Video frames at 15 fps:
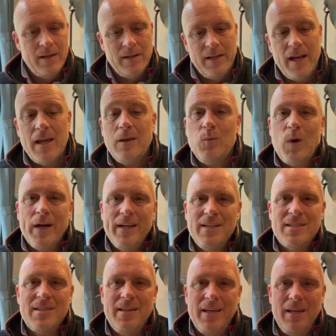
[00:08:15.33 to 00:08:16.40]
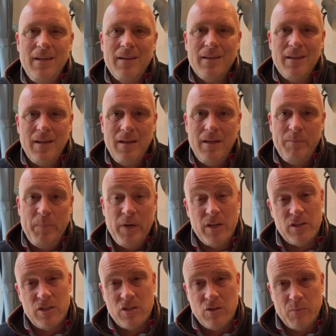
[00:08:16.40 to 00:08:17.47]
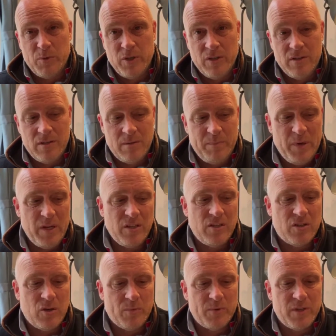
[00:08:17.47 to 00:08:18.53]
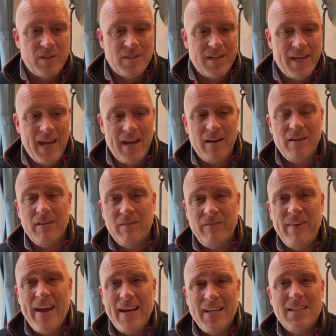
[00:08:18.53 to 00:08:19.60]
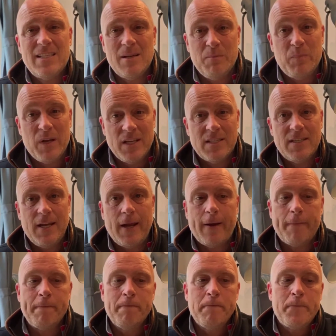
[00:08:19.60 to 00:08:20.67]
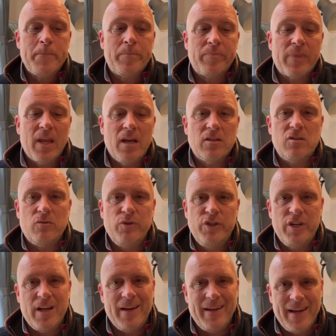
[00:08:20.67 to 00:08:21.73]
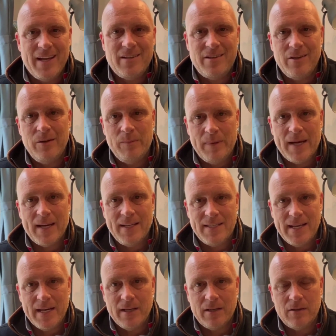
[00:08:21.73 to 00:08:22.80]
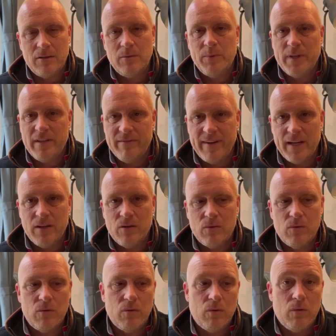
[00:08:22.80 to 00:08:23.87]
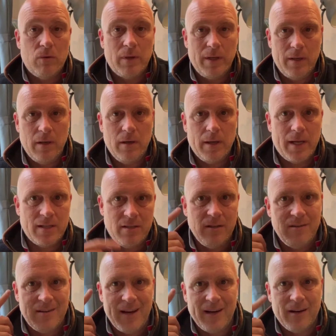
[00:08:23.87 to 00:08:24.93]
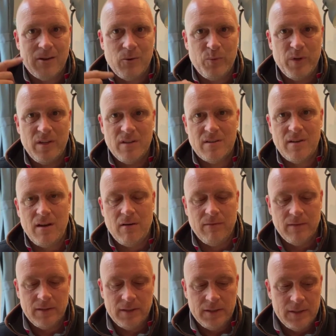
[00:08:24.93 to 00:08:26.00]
The other one is the purchase options. Purchase options, again, fairly simplistic, as long as you don't get too bloody technical with the vendor or don't get too technical with yourself.